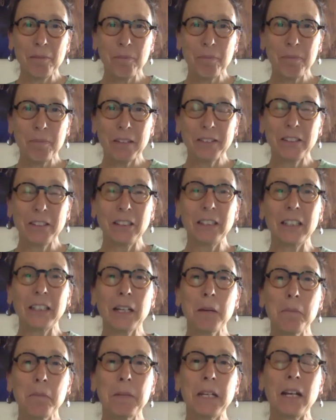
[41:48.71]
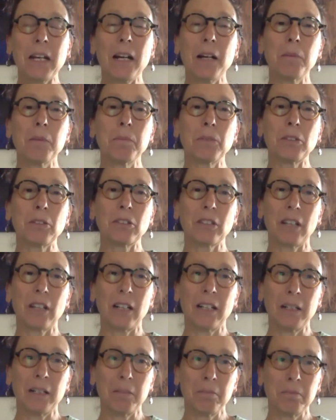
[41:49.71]
silica becomes
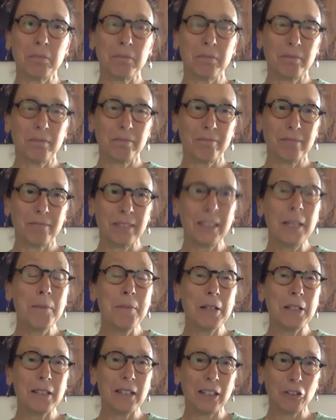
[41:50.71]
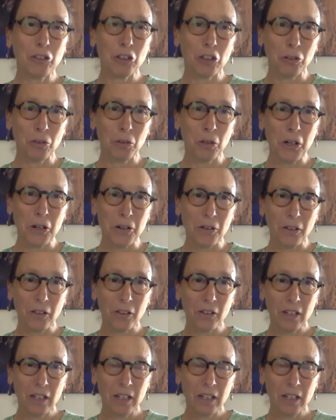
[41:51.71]
limiting to growth.